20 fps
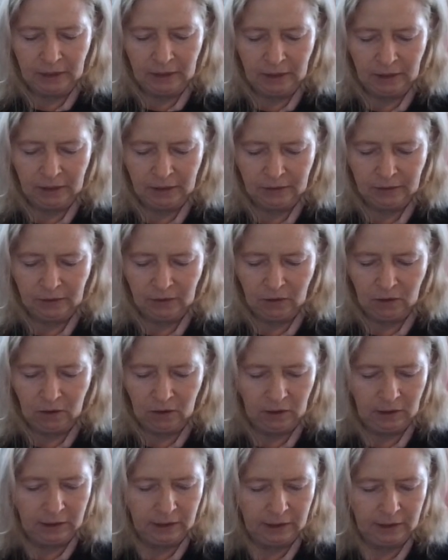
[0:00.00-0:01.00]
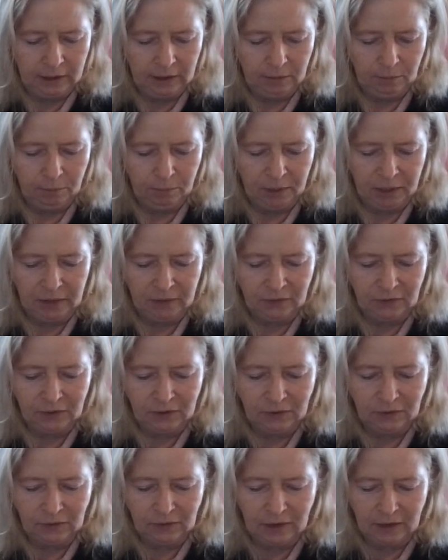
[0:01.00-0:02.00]
and I didn't highlight it, but it
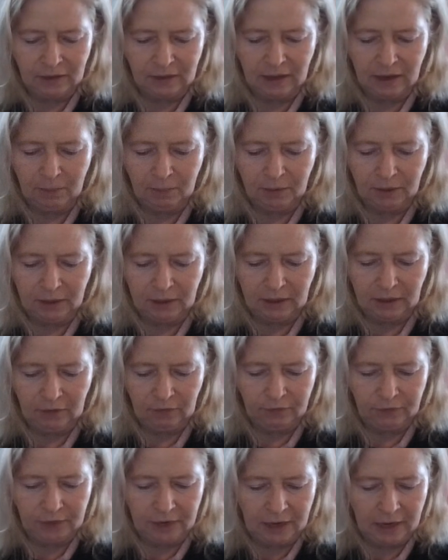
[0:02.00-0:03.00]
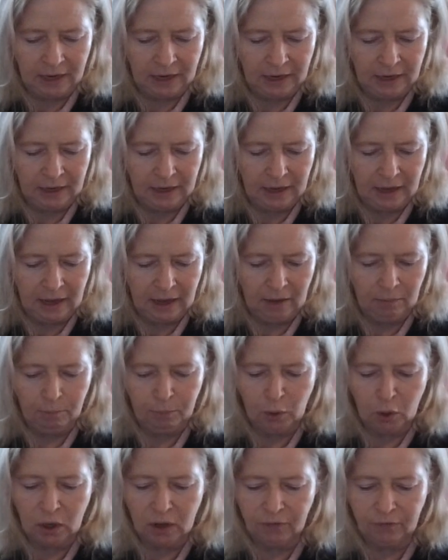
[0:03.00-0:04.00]
says that they believed in
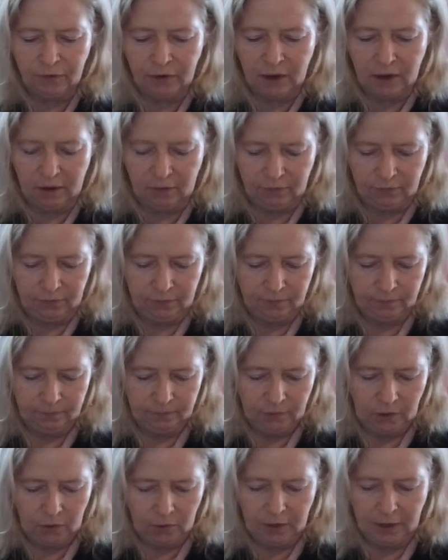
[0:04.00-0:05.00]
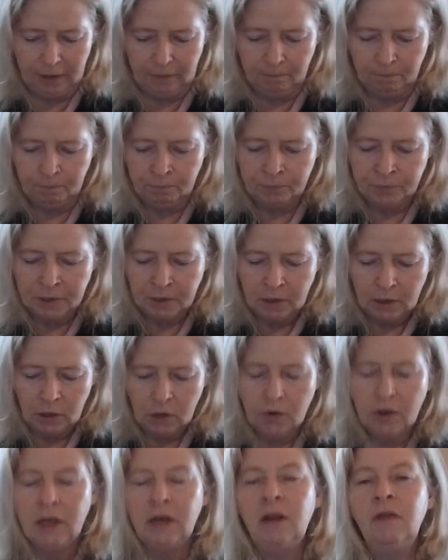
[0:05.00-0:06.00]
a book of love, all right?
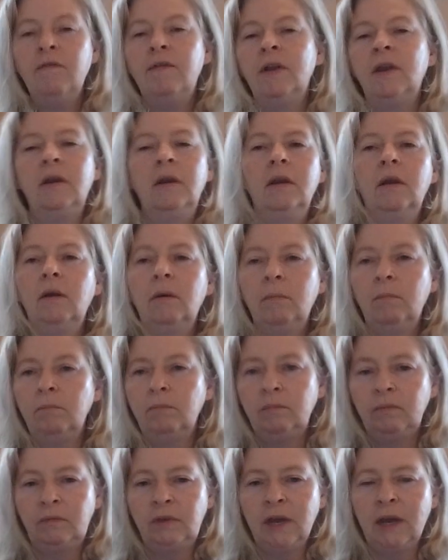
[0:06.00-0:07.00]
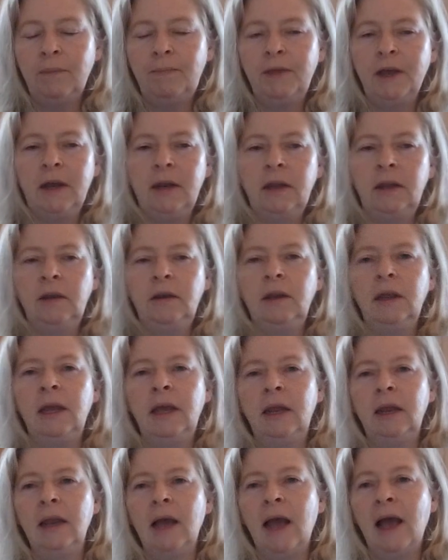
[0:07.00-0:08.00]
You can even type that in
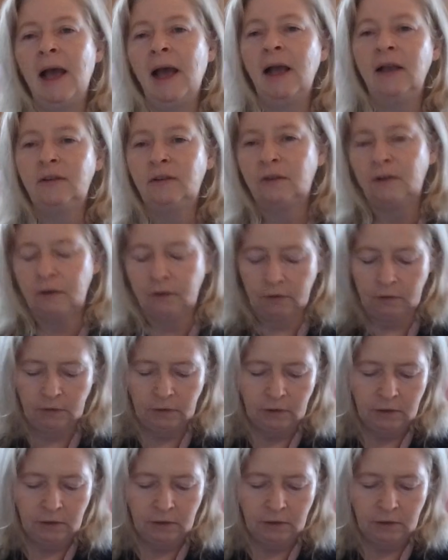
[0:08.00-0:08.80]
and ask,